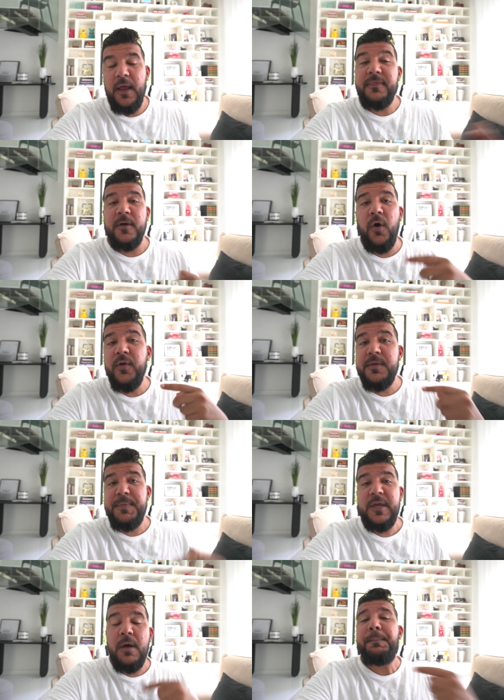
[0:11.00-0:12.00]
They're going to
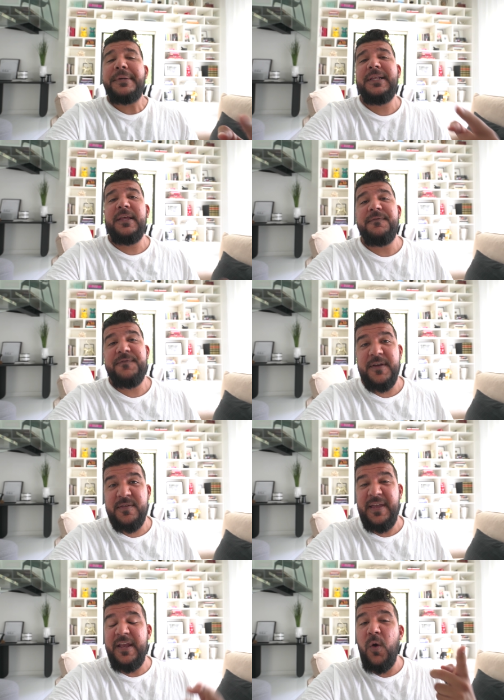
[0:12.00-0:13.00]
be completely
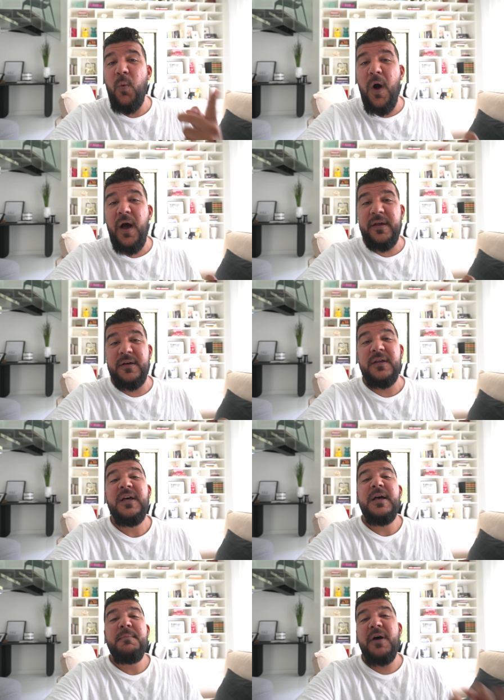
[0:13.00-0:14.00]
fixed in a while,
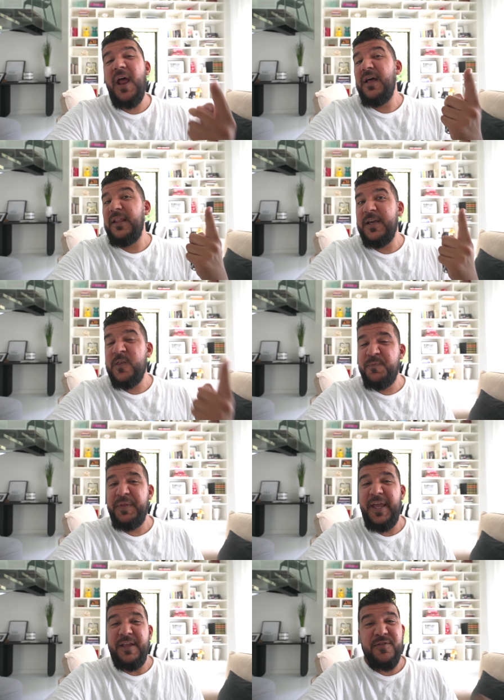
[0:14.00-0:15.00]
but I'll
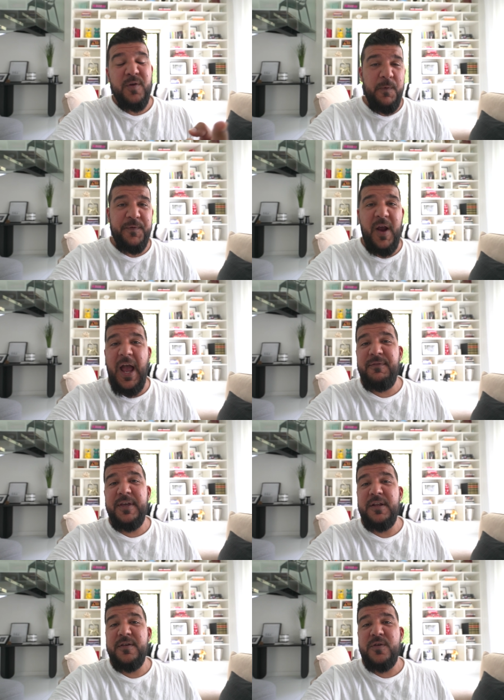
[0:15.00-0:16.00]
explain. So if you're
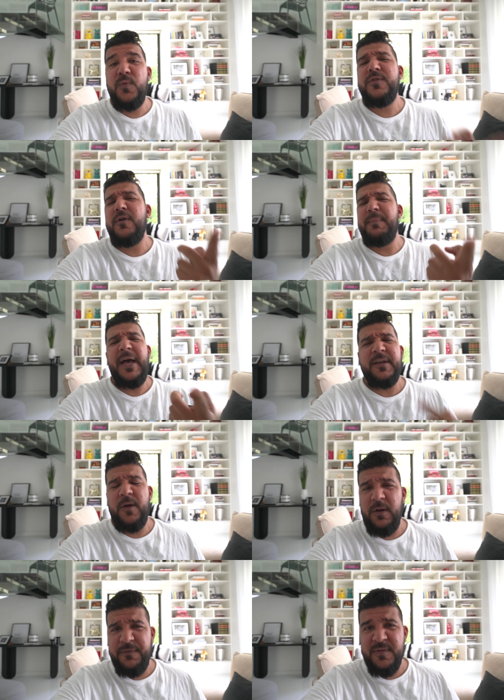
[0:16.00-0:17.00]
having an issue with your Bang &
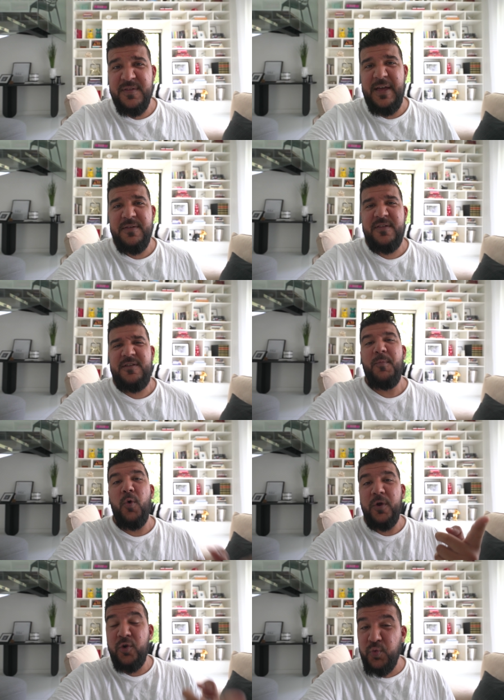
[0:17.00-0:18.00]
Olufsen sound system
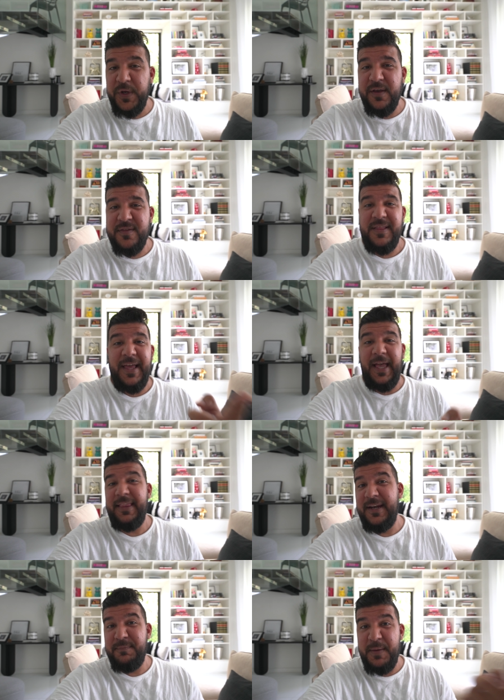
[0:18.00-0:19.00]
or creaks like I
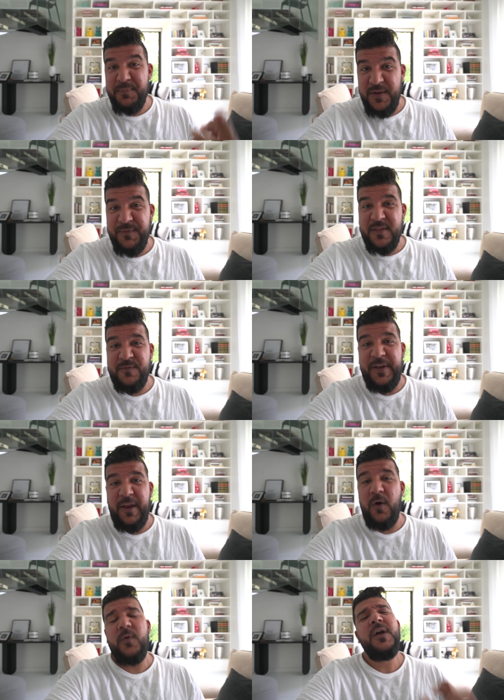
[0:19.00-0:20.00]
did in my previous
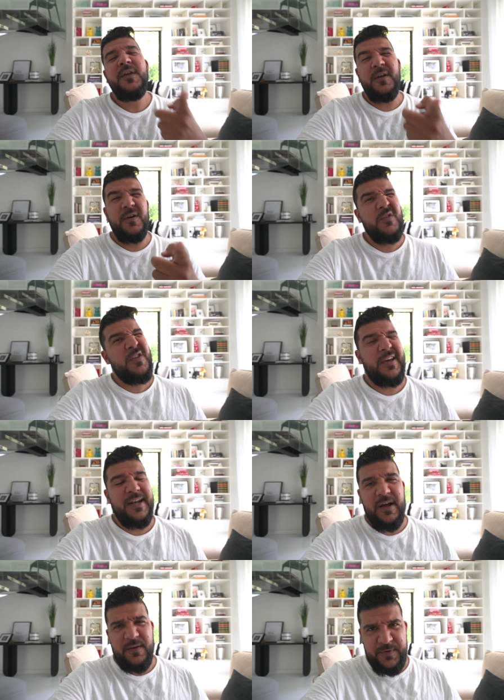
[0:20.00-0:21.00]
video, you can go check it
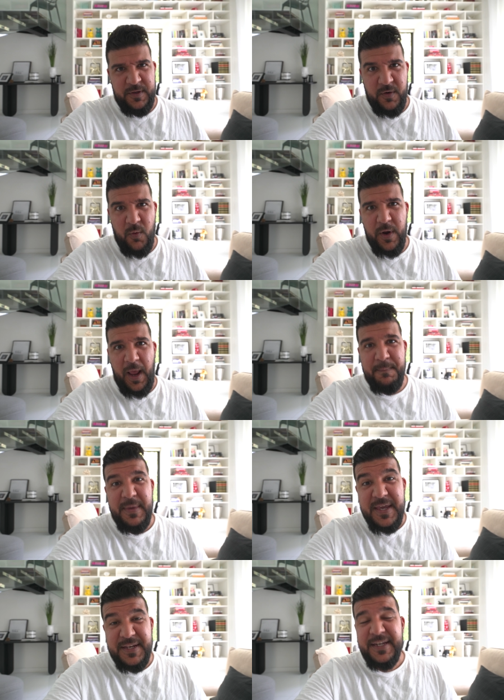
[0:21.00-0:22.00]
out if you don't know what I
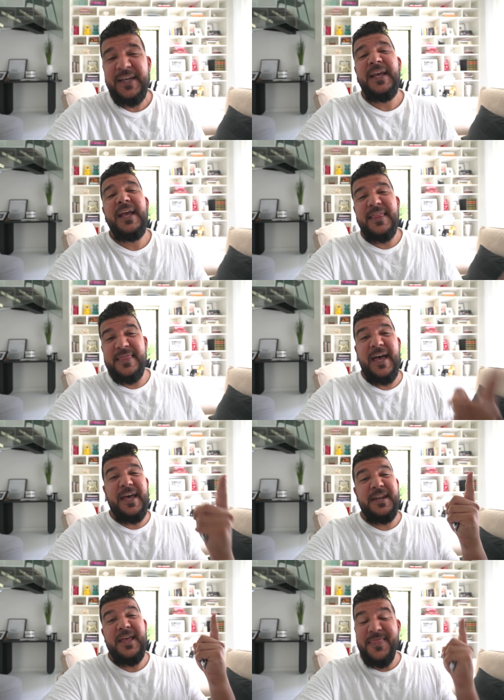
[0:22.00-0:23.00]
mean,
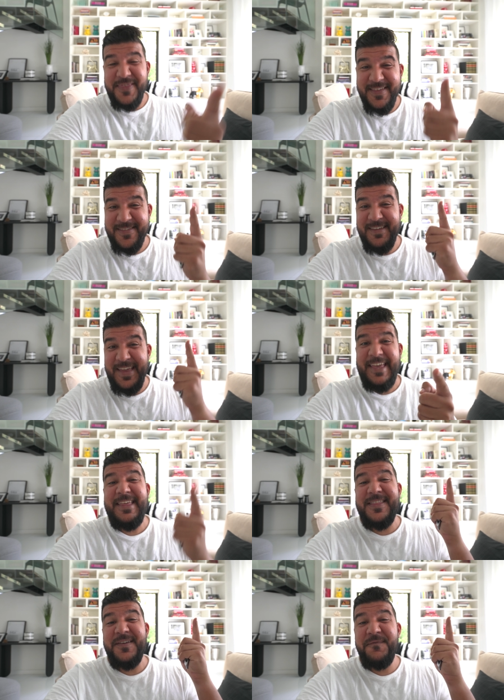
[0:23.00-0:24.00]
then this
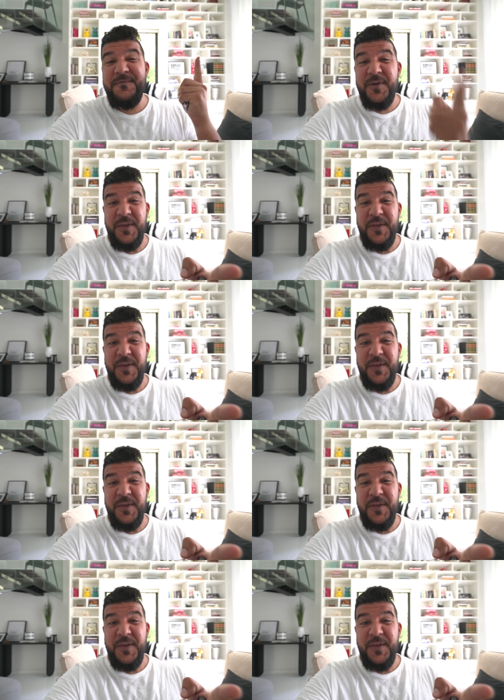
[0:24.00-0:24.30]
is for